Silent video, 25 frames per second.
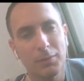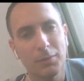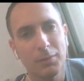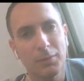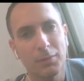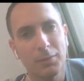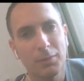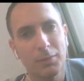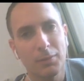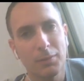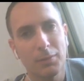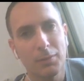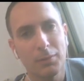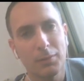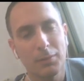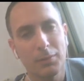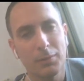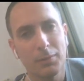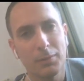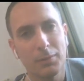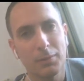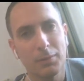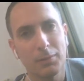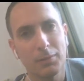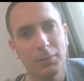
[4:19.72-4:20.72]

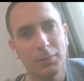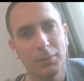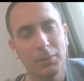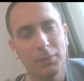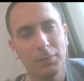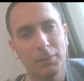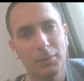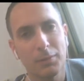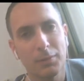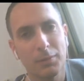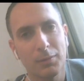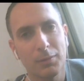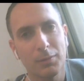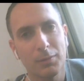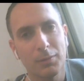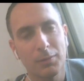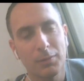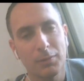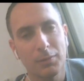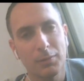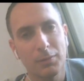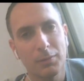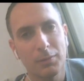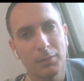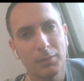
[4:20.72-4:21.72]

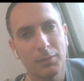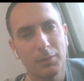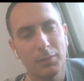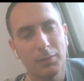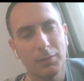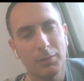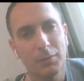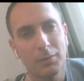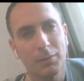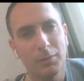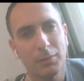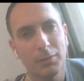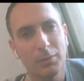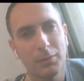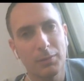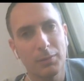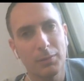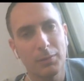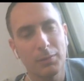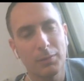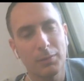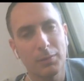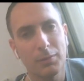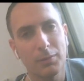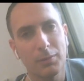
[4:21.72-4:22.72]

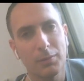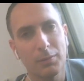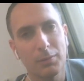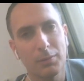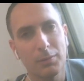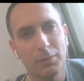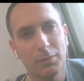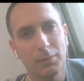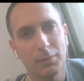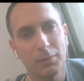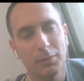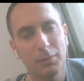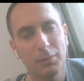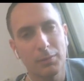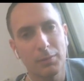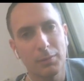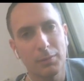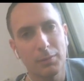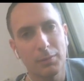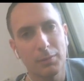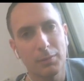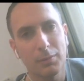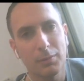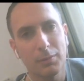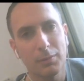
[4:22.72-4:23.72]

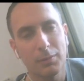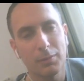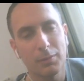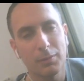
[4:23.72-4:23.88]
(not speaking)